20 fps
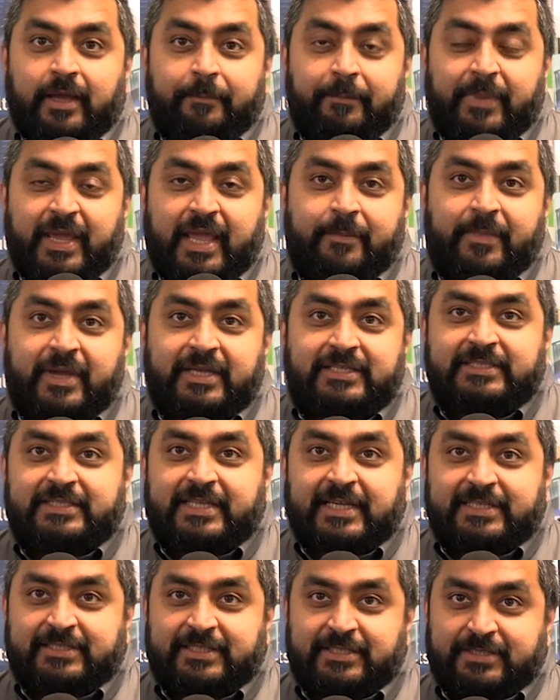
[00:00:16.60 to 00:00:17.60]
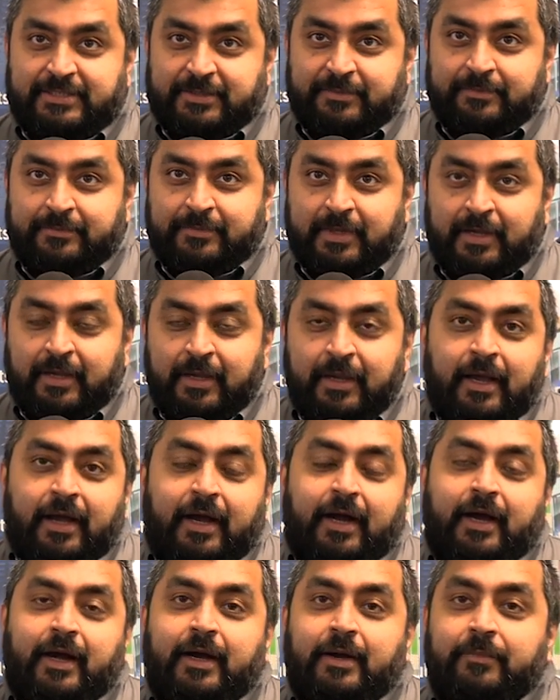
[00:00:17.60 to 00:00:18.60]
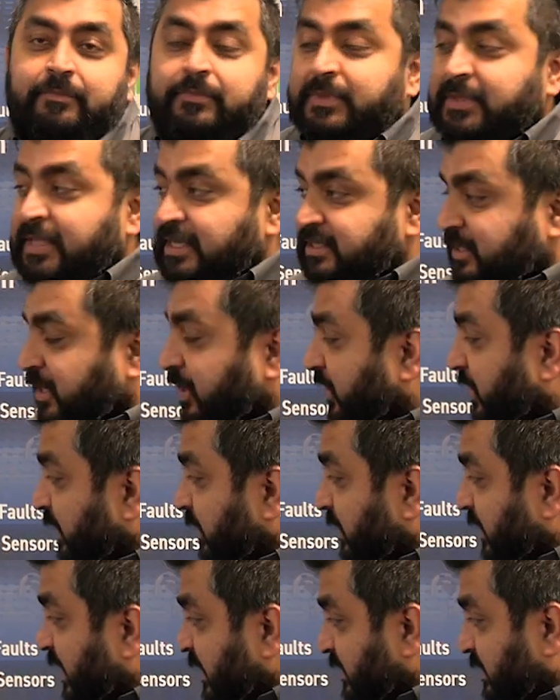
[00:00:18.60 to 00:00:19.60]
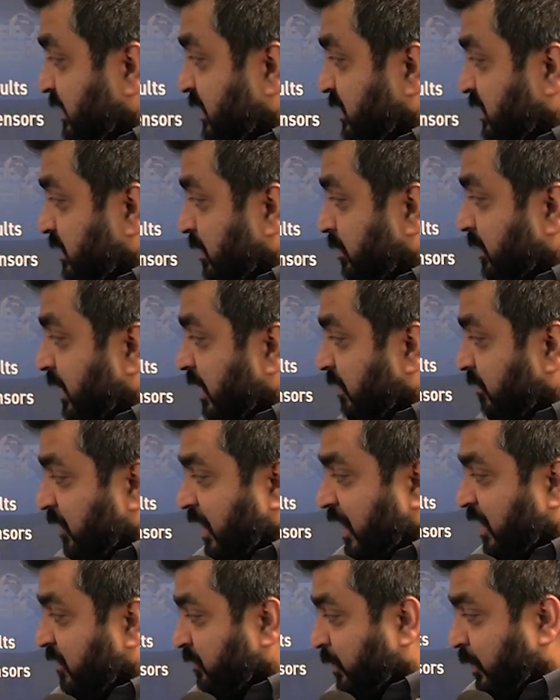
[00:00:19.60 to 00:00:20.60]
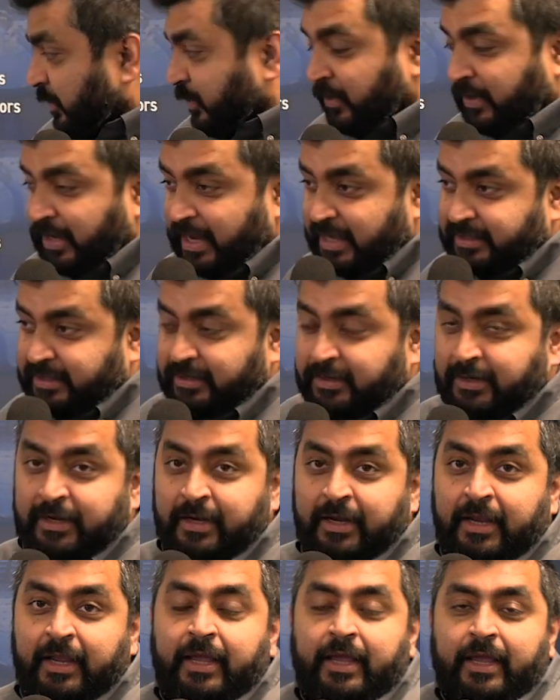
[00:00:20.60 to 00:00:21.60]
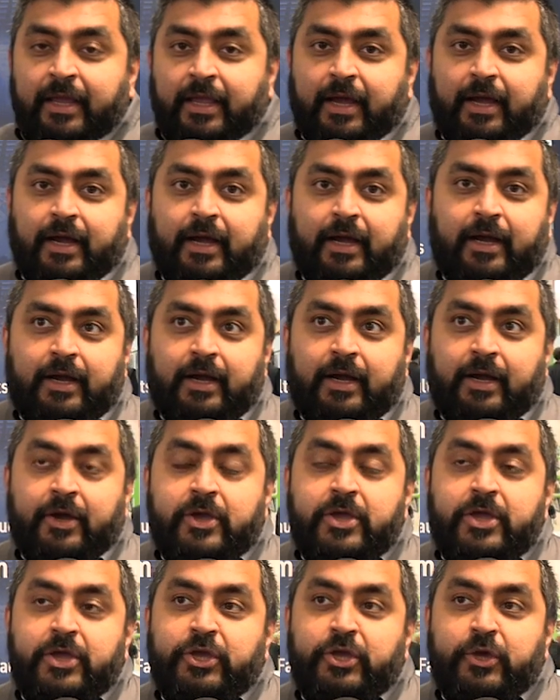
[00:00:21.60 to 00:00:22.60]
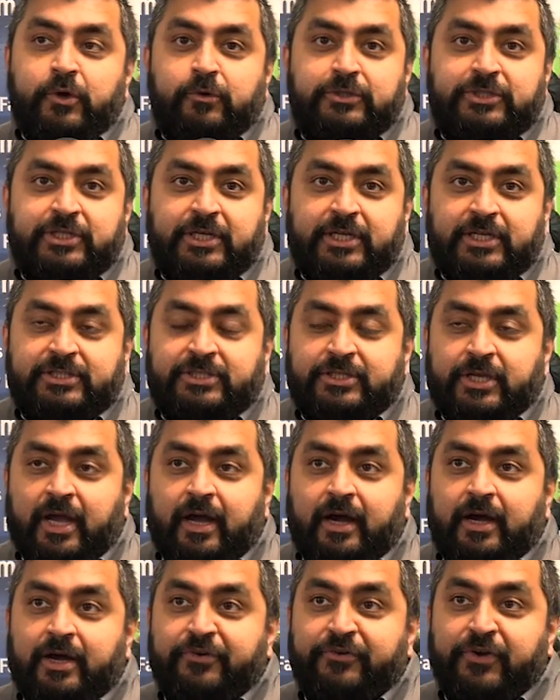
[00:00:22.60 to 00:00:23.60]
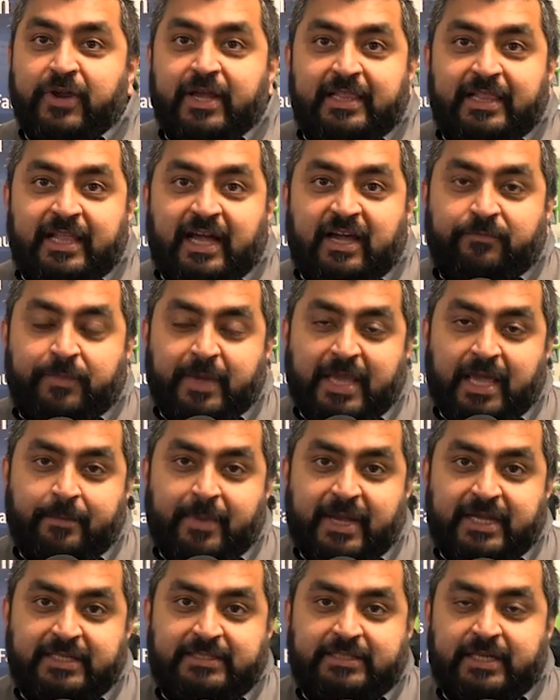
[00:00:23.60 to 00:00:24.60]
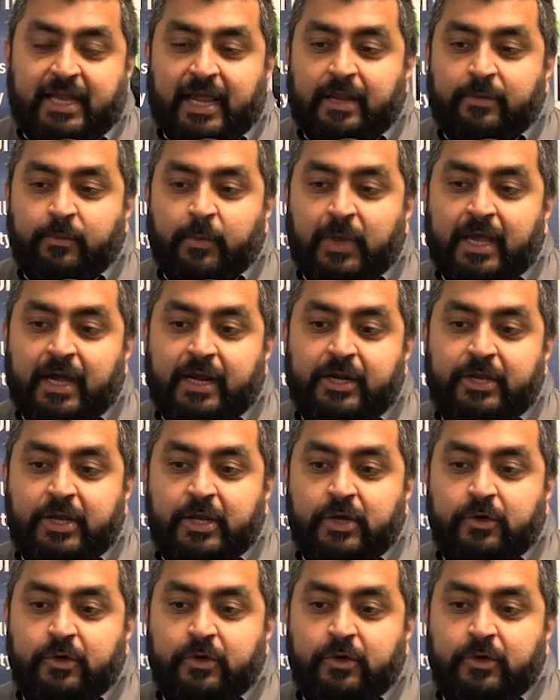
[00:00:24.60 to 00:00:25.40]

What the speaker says: BMS test system. This current test system that we have put together uses a real-life BMS, and we are